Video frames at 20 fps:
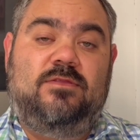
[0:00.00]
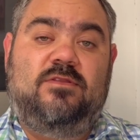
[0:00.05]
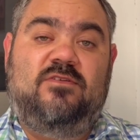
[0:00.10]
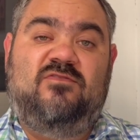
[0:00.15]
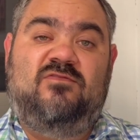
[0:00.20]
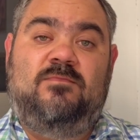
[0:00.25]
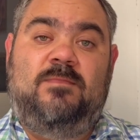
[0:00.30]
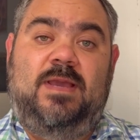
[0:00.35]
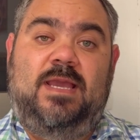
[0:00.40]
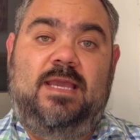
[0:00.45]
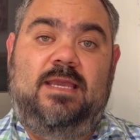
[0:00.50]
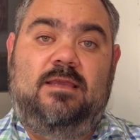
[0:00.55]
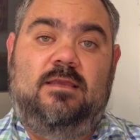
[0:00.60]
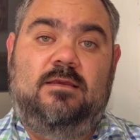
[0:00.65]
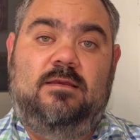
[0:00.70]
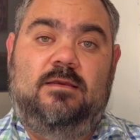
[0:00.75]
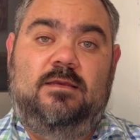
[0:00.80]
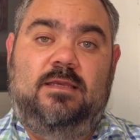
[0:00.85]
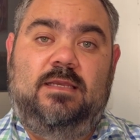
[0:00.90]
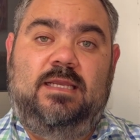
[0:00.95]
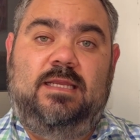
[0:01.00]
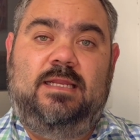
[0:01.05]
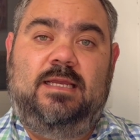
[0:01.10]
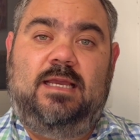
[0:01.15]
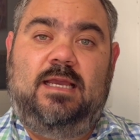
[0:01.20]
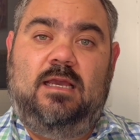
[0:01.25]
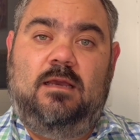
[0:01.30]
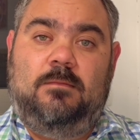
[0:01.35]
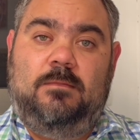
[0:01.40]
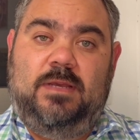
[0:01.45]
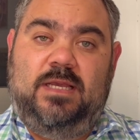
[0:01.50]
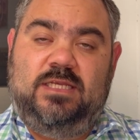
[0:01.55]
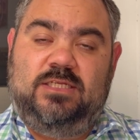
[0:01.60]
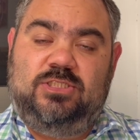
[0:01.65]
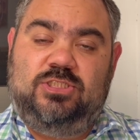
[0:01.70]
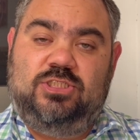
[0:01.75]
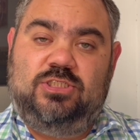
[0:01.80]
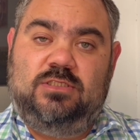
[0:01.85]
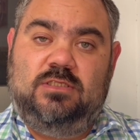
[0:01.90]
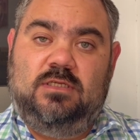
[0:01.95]
of May, in
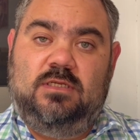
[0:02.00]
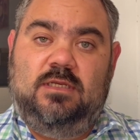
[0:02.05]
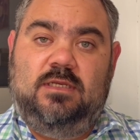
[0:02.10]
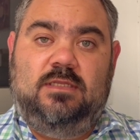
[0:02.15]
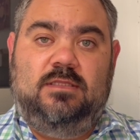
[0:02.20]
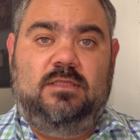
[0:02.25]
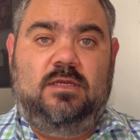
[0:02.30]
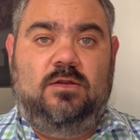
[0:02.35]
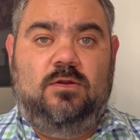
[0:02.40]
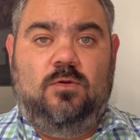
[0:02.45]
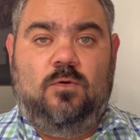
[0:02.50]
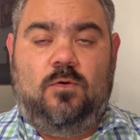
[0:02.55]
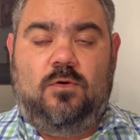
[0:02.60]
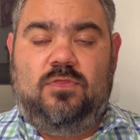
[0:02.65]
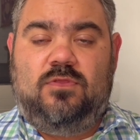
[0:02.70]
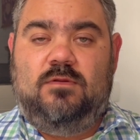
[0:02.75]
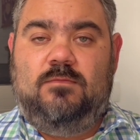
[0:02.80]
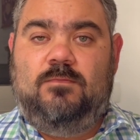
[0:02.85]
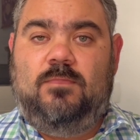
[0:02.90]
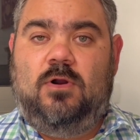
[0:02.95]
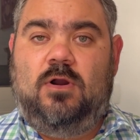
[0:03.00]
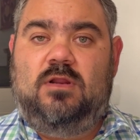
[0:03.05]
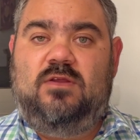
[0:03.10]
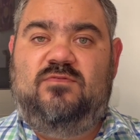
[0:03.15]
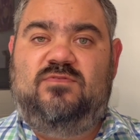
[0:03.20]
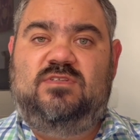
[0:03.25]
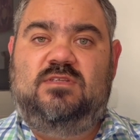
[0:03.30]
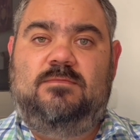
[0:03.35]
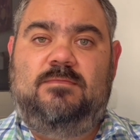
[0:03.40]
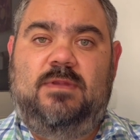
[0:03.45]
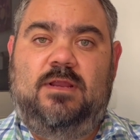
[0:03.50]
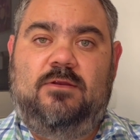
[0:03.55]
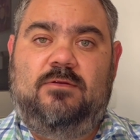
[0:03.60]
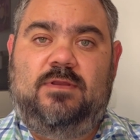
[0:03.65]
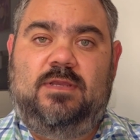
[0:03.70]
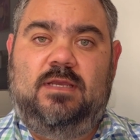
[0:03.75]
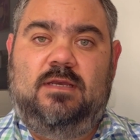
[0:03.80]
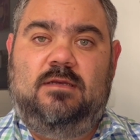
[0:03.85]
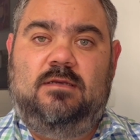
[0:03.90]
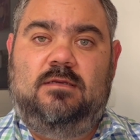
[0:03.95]
Chermesh, the northern part of
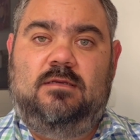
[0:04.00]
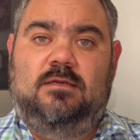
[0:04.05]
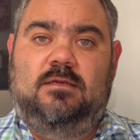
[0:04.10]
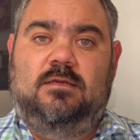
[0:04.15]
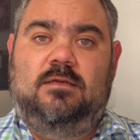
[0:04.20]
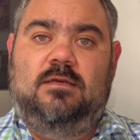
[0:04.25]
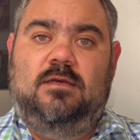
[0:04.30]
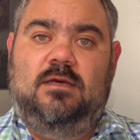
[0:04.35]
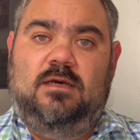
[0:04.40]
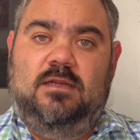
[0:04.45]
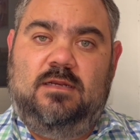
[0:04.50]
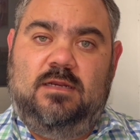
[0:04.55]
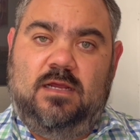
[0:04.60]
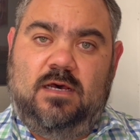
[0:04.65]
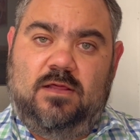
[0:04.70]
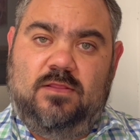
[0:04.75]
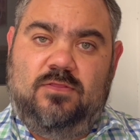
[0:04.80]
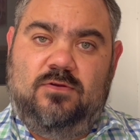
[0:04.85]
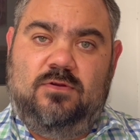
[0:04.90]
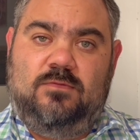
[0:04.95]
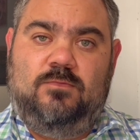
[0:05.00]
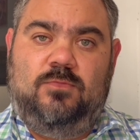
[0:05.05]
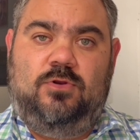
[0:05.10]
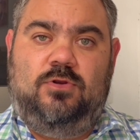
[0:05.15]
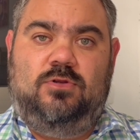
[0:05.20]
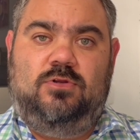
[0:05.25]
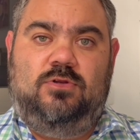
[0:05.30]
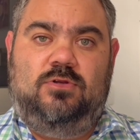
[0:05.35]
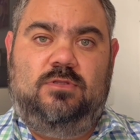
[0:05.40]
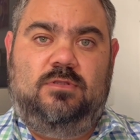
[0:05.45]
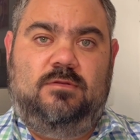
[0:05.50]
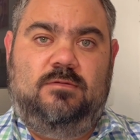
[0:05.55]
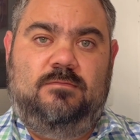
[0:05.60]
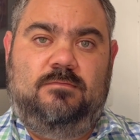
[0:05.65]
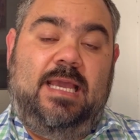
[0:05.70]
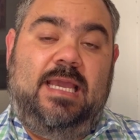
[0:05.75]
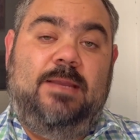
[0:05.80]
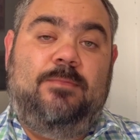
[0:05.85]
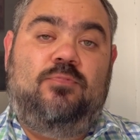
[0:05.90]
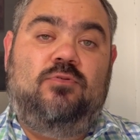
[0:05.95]
Samaria, another murdered.
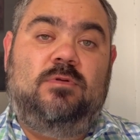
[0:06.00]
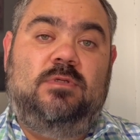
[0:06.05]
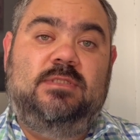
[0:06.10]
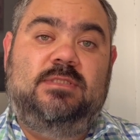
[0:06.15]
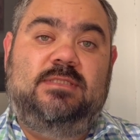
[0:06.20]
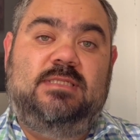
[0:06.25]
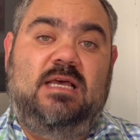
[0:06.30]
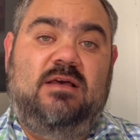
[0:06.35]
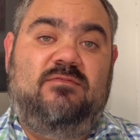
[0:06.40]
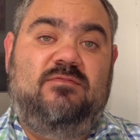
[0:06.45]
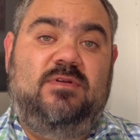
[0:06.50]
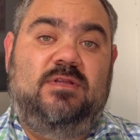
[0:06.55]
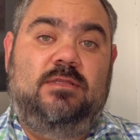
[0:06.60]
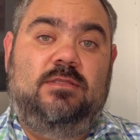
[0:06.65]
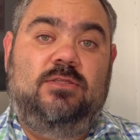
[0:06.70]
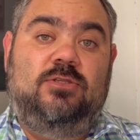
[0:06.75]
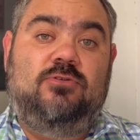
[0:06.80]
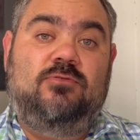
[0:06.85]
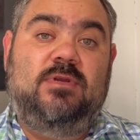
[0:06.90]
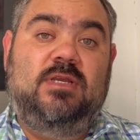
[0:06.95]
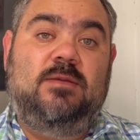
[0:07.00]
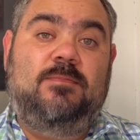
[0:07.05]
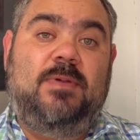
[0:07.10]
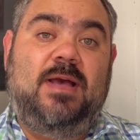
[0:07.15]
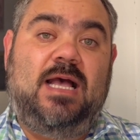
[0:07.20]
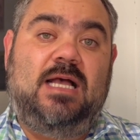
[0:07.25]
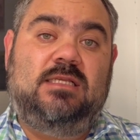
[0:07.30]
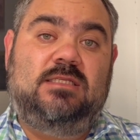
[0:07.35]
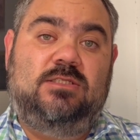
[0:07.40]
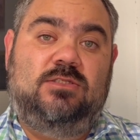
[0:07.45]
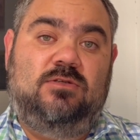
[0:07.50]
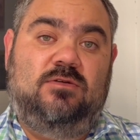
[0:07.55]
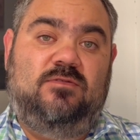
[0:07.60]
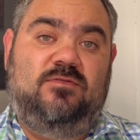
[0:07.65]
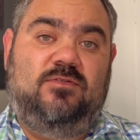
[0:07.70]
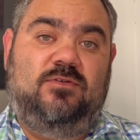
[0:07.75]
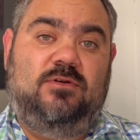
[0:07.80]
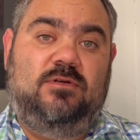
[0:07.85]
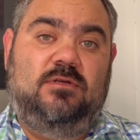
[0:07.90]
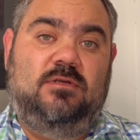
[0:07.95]
April 7, during
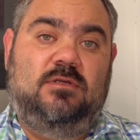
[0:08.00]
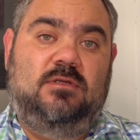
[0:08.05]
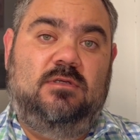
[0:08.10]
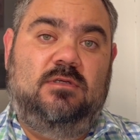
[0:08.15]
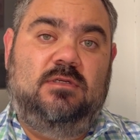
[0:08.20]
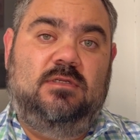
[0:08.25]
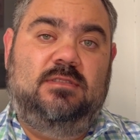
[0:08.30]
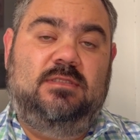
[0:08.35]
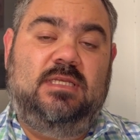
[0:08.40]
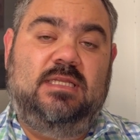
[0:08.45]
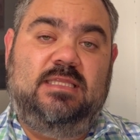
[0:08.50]
Passover, the